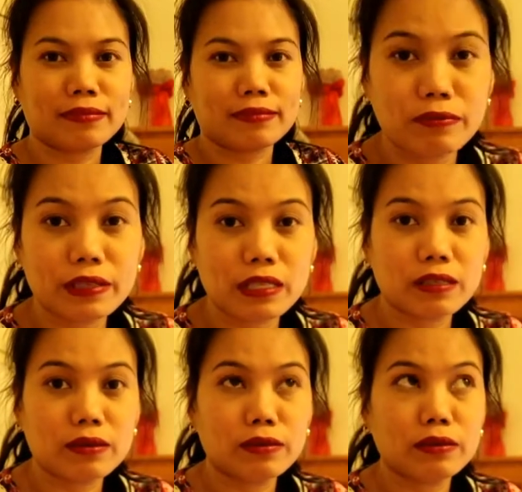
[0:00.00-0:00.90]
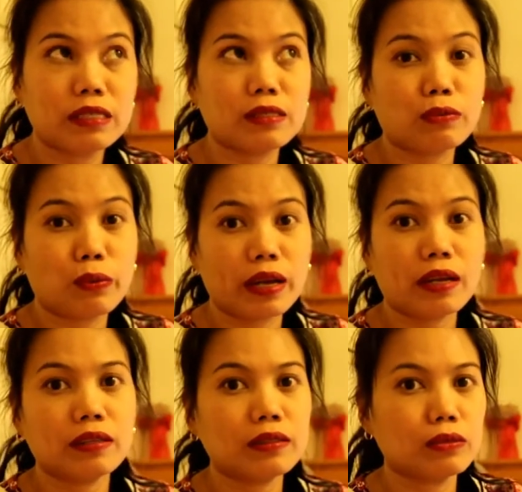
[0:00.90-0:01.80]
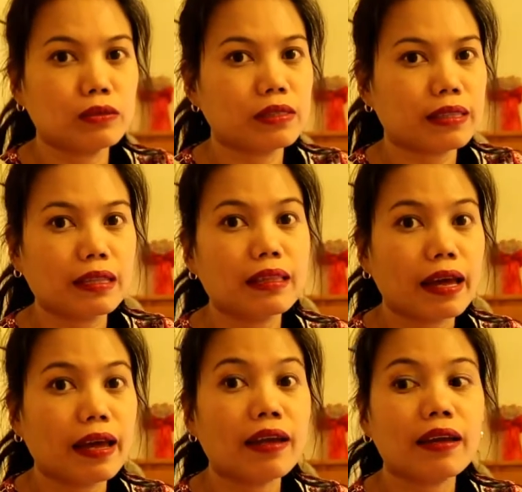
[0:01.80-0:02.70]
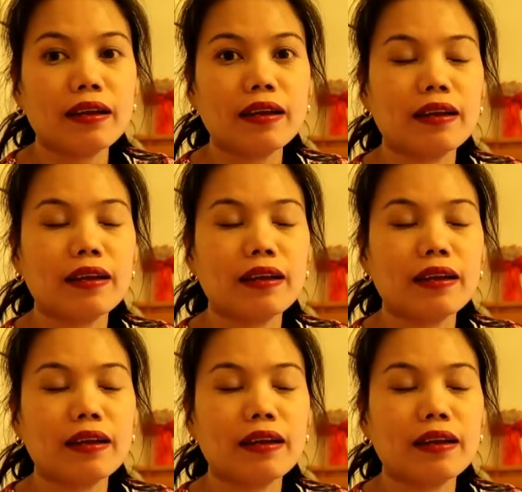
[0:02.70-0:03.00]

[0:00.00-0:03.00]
so feeling ko it's weird to stay there.